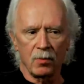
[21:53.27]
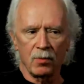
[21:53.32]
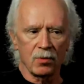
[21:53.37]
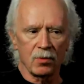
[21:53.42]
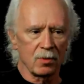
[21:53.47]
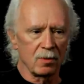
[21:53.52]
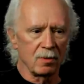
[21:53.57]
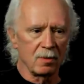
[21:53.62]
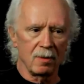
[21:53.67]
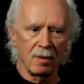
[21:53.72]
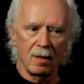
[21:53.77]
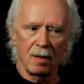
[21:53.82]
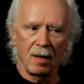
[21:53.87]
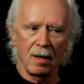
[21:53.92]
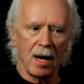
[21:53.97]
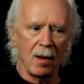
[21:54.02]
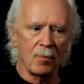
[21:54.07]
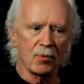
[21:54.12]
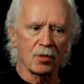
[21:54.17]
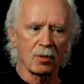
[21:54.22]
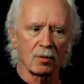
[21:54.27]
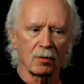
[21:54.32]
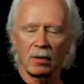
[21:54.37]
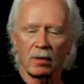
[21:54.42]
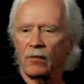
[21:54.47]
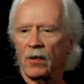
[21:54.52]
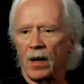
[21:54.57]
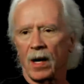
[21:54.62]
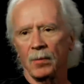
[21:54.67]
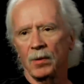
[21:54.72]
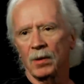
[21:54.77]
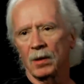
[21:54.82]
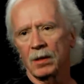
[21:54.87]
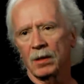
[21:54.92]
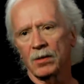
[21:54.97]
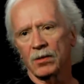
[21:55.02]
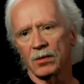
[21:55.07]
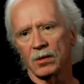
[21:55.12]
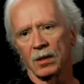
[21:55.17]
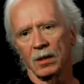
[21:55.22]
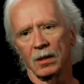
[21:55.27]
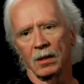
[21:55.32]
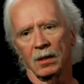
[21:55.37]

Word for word: She was absolutely fabulous.